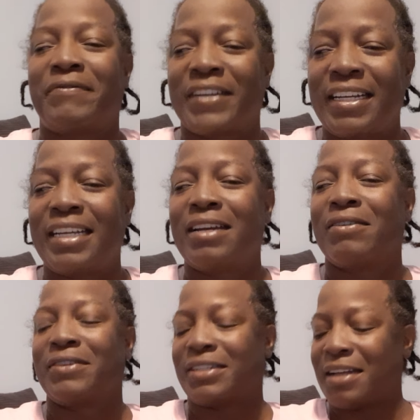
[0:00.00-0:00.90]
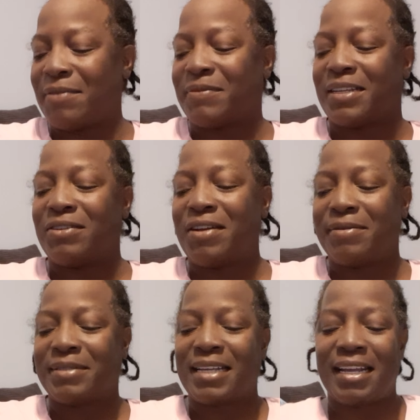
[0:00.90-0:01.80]
video or something. You know
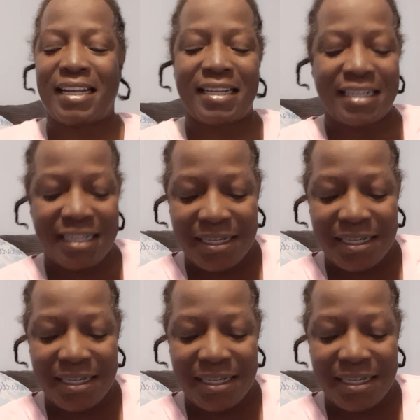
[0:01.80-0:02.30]
what I'm saying?